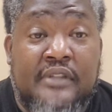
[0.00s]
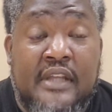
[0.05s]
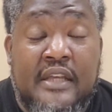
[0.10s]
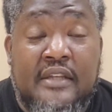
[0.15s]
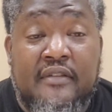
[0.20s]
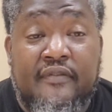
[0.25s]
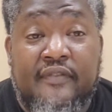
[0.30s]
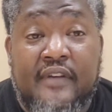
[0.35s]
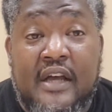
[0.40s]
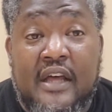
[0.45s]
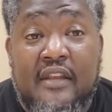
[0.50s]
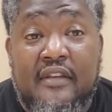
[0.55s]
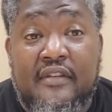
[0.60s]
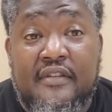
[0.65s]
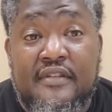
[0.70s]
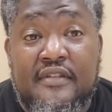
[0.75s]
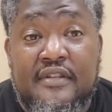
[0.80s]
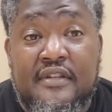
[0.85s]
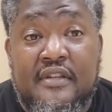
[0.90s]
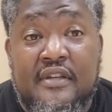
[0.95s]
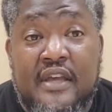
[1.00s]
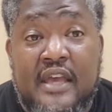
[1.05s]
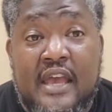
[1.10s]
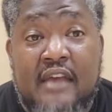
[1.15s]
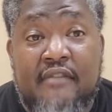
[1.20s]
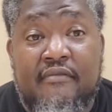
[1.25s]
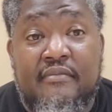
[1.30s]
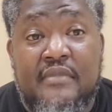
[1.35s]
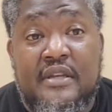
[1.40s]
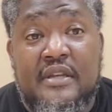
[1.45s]
Thank the Father and the Son
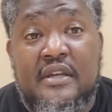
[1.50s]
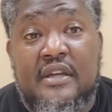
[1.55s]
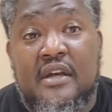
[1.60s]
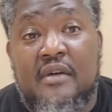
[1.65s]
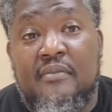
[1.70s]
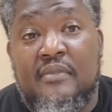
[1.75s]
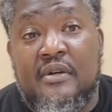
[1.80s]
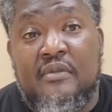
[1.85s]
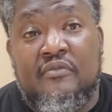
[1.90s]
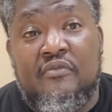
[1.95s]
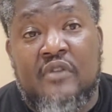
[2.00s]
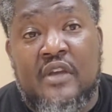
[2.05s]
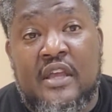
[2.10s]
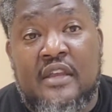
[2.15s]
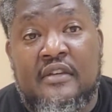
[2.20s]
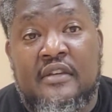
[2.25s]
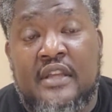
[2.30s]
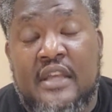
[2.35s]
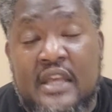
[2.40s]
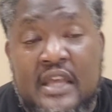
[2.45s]
having me to come up with